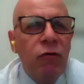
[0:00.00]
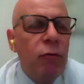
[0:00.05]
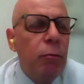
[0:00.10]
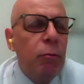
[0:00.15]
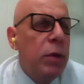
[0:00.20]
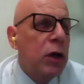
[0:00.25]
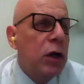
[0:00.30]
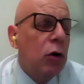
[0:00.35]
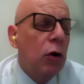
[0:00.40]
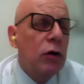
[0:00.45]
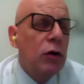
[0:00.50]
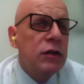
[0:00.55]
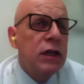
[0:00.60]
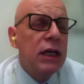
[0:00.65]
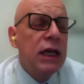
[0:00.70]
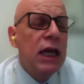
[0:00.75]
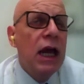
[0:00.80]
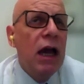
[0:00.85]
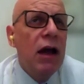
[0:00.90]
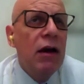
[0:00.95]
because
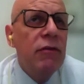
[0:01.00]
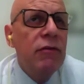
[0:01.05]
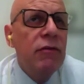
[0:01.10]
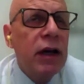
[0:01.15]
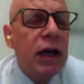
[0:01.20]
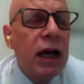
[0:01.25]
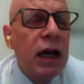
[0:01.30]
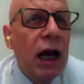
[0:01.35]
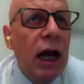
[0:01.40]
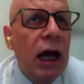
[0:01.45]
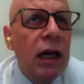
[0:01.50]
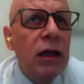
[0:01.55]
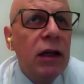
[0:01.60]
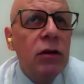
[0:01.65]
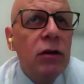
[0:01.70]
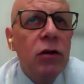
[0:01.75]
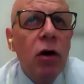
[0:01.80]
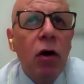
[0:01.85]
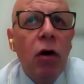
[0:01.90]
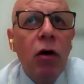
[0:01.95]
they have a
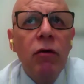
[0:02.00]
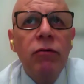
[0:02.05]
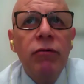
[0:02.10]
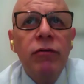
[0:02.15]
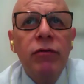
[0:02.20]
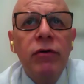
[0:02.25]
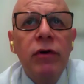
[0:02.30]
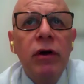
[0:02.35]
kind of